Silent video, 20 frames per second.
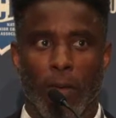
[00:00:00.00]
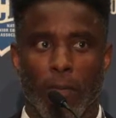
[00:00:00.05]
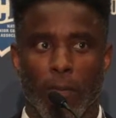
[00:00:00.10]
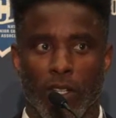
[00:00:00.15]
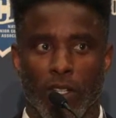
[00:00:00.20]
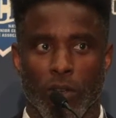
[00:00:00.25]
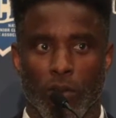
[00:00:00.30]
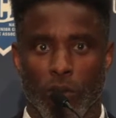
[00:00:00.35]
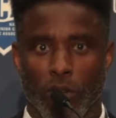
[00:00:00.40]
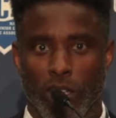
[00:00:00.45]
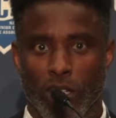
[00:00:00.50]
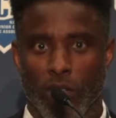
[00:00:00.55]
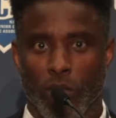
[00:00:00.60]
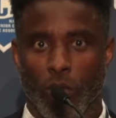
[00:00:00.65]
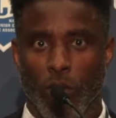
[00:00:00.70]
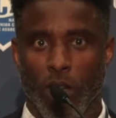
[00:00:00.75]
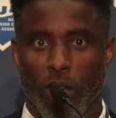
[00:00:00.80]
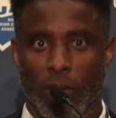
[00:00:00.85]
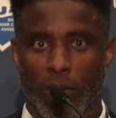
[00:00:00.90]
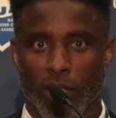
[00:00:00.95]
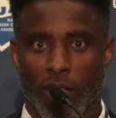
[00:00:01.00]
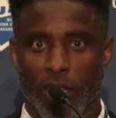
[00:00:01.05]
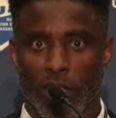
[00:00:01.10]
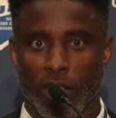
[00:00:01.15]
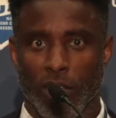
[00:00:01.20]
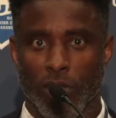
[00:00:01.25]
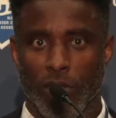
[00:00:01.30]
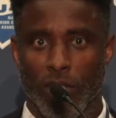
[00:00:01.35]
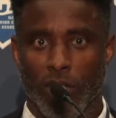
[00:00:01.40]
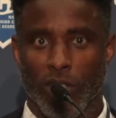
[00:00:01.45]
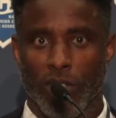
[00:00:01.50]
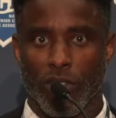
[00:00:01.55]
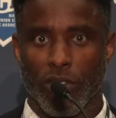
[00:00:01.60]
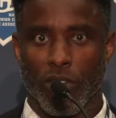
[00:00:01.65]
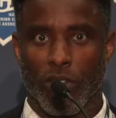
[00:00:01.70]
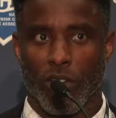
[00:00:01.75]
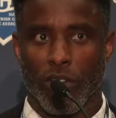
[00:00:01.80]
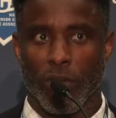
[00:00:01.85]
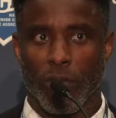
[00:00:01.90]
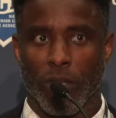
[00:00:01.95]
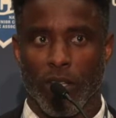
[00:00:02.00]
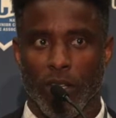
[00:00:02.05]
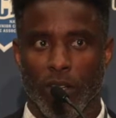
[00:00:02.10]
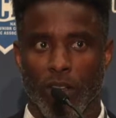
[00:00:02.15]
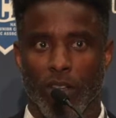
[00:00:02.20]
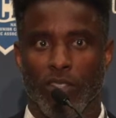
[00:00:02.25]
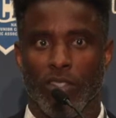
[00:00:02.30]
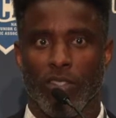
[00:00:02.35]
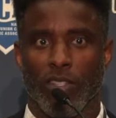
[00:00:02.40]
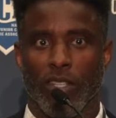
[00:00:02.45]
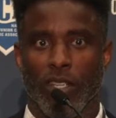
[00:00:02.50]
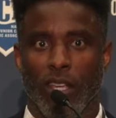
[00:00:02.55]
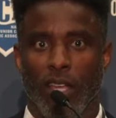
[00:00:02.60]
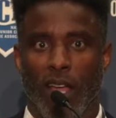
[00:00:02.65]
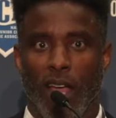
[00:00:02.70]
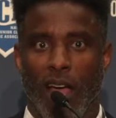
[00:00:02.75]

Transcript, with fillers: But the reason why I'm telling you this story because